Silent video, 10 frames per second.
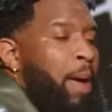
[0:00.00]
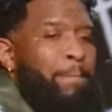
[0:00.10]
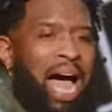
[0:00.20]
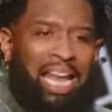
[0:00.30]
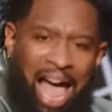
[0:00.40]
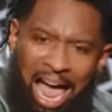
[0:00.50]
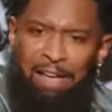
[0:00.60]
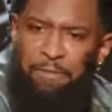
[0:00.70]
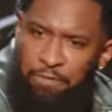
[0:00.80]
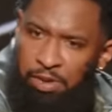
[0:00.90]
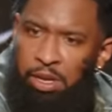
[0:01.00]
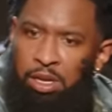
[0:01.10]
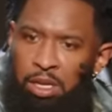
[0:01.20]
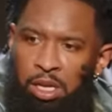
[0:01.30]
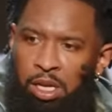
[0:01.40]
in my life
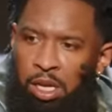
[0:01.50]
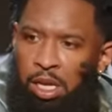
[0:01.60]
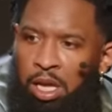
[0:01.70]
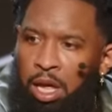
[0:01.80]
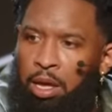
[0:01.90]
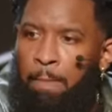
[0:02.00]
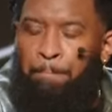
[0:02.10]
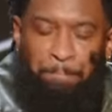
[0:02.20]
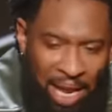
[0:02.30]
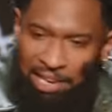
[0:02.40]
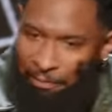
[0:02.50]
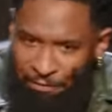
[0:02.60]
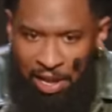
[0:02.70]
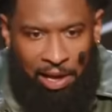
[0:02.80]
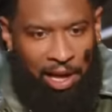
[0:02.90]

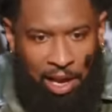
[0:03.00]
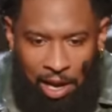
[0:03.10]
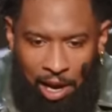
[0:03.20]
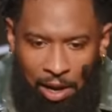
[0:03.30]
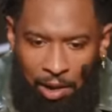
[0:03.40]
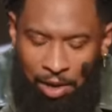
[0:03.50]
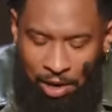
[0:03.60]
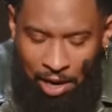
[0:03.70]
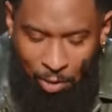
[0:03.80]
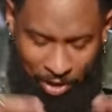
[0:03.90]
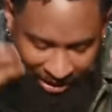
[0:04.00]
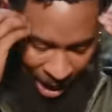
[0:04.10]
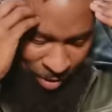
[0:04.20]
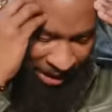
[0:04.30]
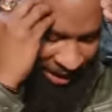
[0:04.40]
benefit. Now, now I want to I want